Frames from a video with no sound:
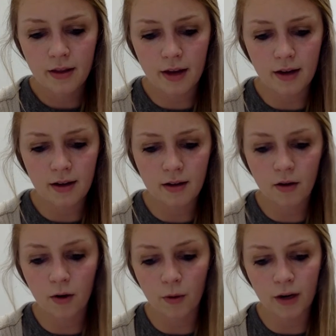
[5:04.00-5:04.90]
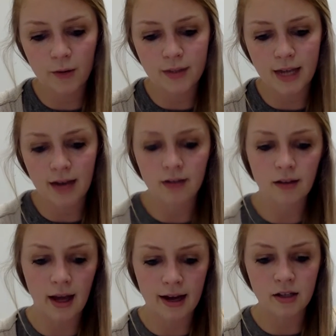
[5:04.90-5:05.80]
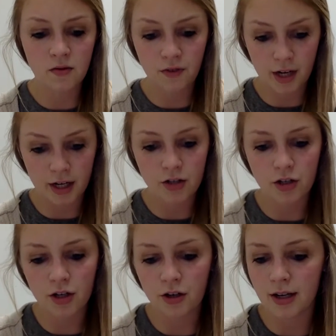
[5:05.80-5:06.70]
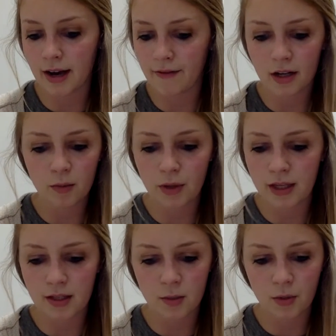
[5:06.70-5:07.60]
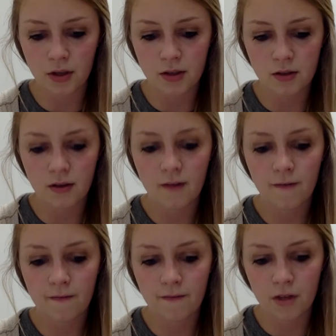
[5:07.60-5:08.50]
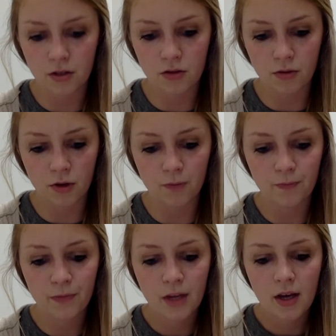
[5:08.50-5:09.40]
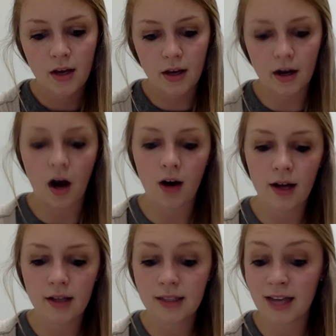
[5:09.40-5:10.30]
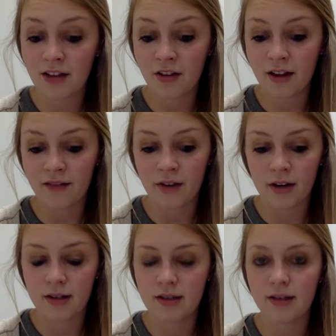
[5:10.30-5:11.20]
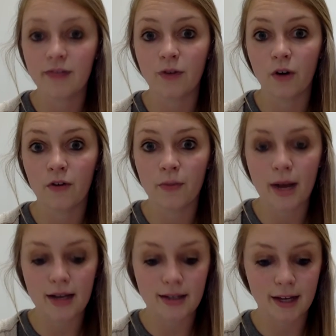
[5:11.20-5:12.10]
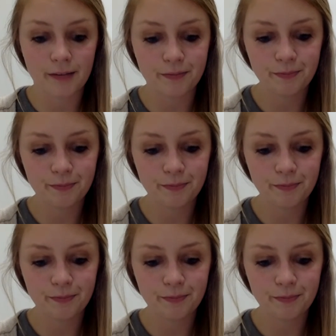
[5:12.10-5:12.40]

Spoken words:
Then, or when he was at last finished, he could not find a place to put his fist through. It all held together like a very stiff woven basket.